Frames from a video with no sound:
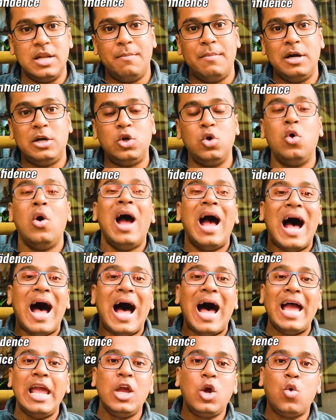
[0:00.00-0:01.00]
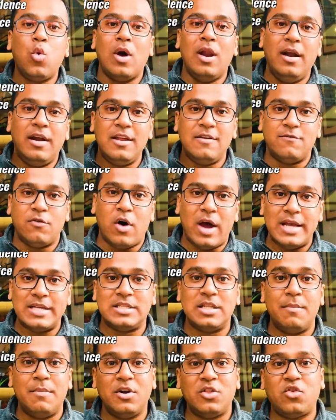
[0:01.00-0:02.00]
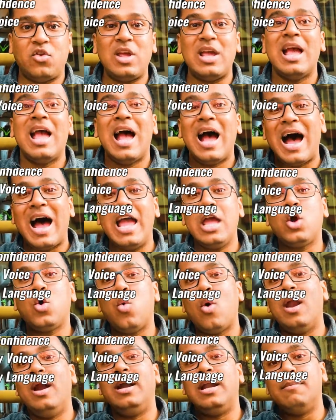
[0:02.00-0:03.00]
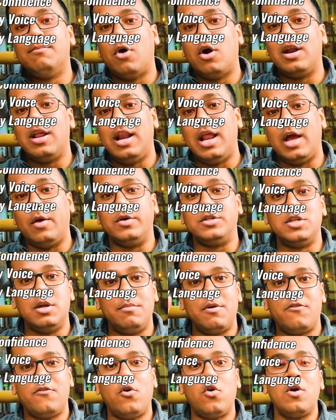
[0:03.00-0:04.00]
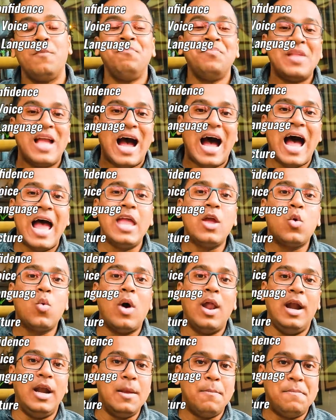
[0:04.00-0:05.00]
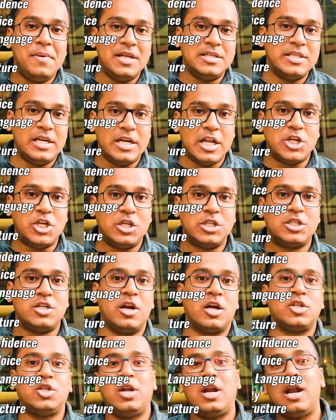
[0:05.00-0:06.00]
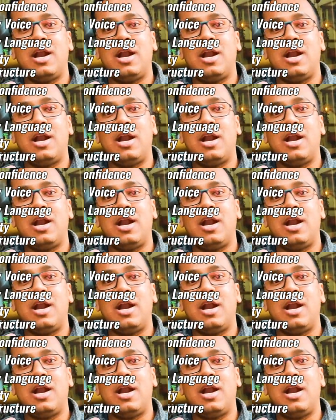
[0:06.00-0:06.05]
Number two, high quality voice. Number three, high quality body language. Number four, high quality presentation structure.